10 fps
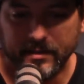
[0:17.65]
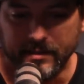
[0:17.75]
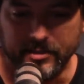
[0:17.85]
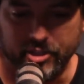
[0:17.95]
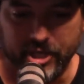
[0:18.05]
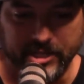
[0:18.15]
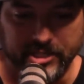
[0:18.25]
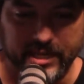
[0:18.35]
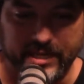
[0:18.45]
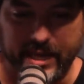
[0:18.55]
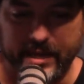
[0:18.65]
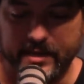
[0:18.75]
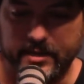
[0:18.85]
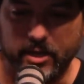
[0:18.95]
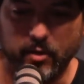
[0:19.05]
This is JJ
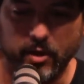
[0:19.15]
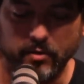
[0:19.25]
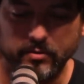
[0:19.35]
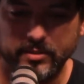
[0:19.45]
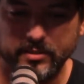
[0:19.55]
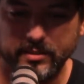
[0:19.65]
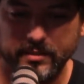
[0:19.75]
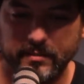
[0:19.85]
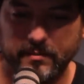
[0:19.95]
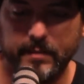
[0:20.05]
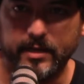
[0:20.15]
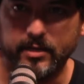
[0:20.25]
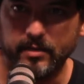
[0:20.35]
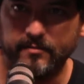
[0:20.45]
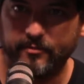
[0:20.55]
Cannon, co-host. My
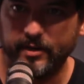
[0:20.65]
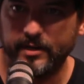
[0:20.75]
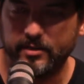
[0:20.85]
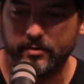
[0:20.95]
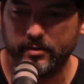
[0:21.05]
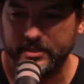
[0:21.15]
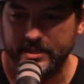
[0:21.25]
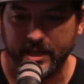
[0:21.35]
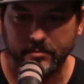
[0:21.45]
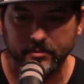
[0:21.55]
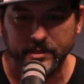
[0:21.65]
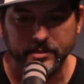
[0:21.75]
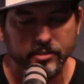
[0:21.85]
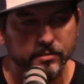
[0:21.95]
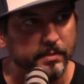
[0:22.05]
good friend Chris Gamble, he
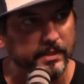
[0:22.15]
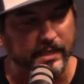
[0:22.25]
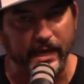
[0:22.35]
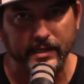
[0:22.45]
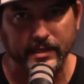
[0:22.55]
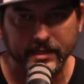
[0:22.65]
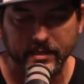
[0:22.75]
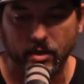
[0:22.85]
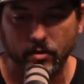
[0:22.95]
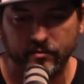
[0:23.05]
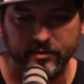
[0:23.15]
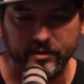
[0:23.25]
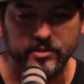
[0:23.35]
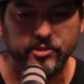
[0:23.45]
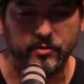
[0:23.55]
should be dialing in
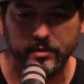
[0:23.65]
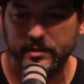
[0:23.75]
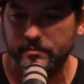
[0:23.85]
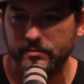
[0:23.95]
hopefully shortly.